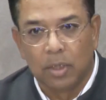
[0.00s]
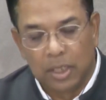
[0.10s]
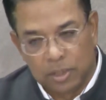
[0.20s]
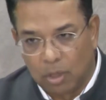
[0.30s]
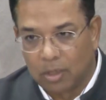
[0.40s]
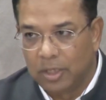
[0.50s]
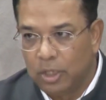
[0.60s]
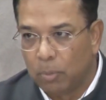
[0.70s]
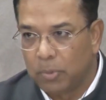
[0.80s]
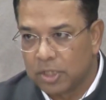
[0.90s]
or other
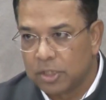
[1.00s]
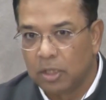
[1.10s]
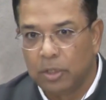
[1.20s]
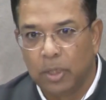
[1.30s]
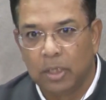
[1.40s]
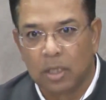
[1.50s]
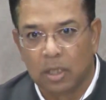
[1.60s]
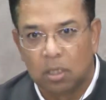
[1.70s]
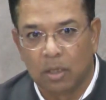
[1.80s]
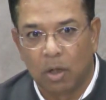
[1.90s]
teams get convinced,
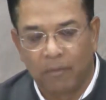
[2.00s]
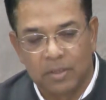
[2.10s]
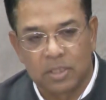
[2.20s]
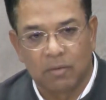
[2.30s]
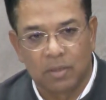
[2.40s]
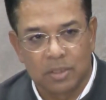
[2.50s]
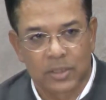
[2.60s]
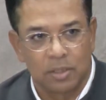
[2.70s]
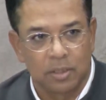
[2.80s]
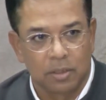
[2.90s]
they were
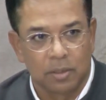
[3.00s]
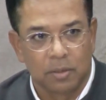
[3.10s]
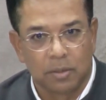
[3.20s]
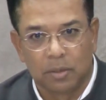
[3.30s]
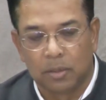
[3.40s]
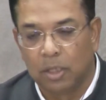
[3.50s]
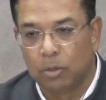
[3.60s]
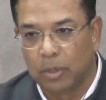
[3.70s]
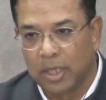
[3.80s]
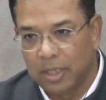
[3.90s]
entitled to release the people
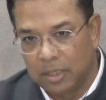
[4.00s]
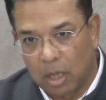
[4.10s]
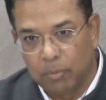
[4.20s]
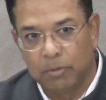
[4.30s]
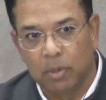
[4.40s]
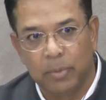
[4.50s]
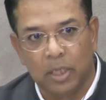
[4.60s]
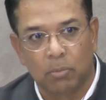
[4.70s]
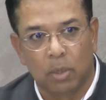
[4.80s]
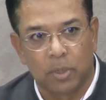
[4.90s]
immediately, the
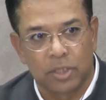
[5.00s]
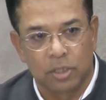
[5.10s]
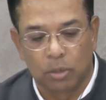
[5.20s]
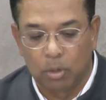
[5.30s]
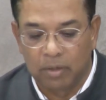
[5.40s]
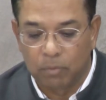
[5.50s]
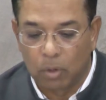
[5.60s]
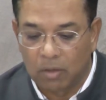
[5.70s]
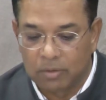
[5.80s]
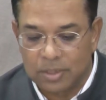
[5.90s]
chief electoral
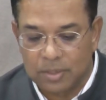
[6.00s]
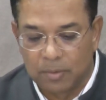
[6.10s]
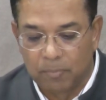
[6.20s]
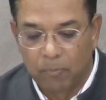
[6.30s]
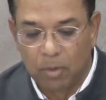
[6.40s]
officer said.